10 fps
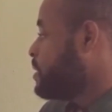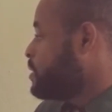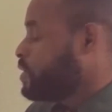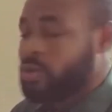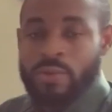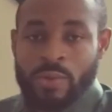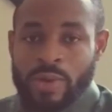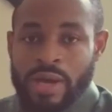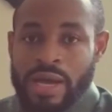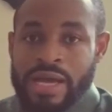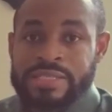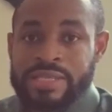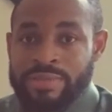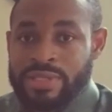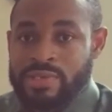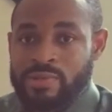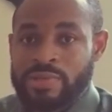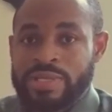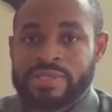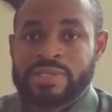Now, a semitone
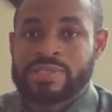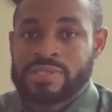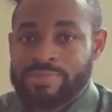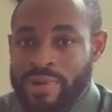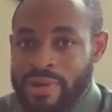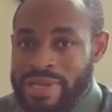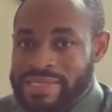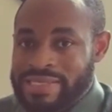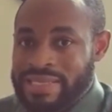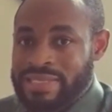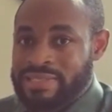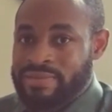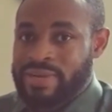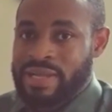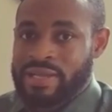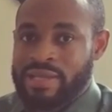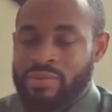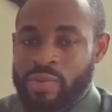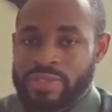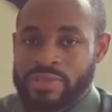is the smallest interval in
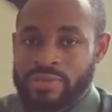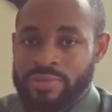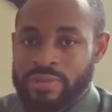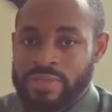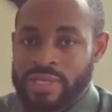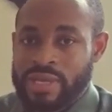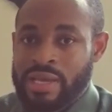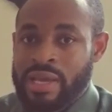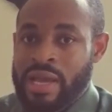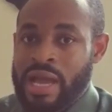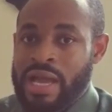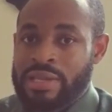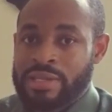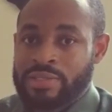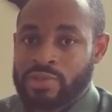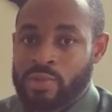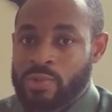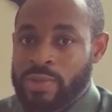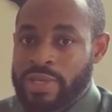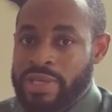Western music, and a
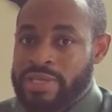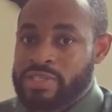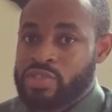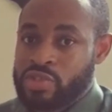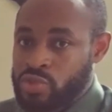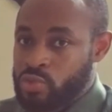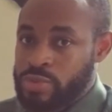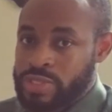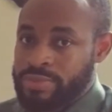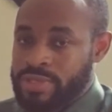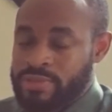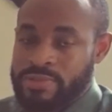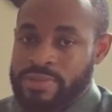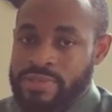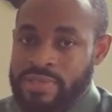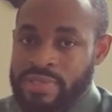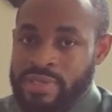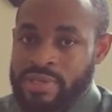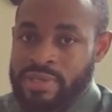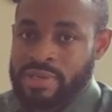tone is 2 semitones.
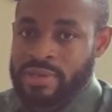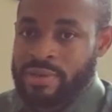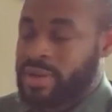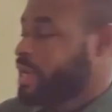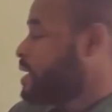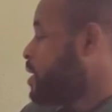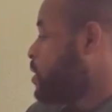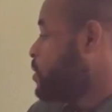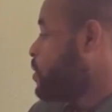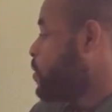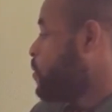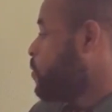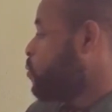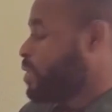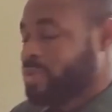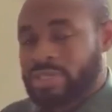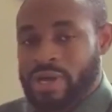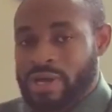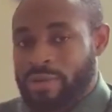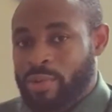Alright? Now, when we
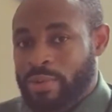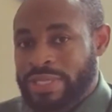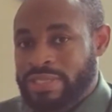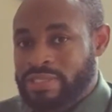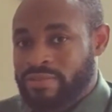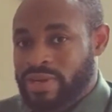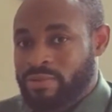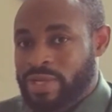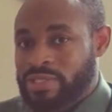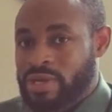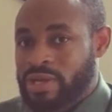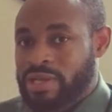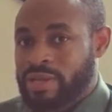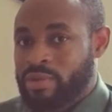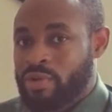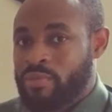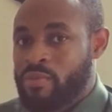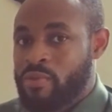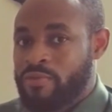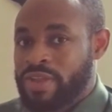talk about interval, we're talking about
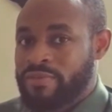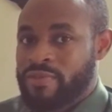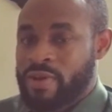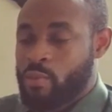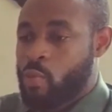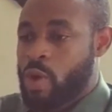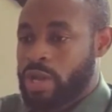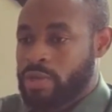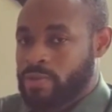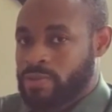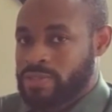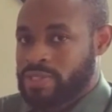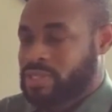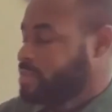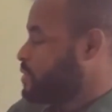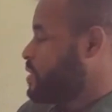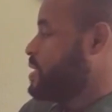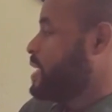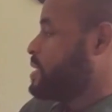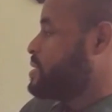moving from one note to the
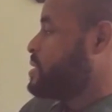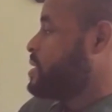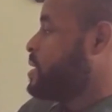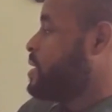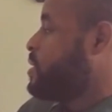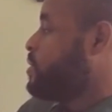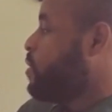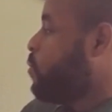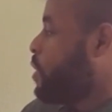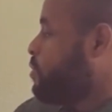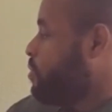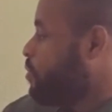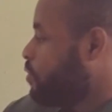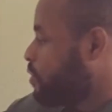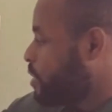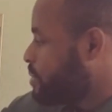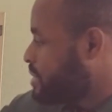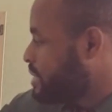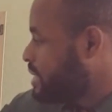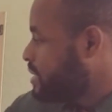next. Now, when we move from
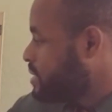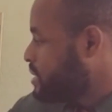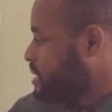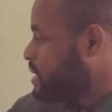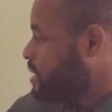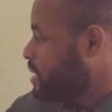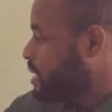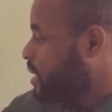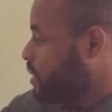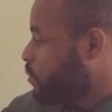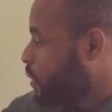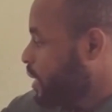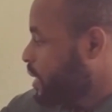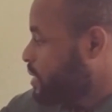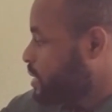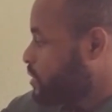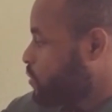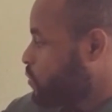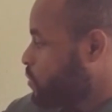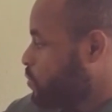C to D, we get a tone.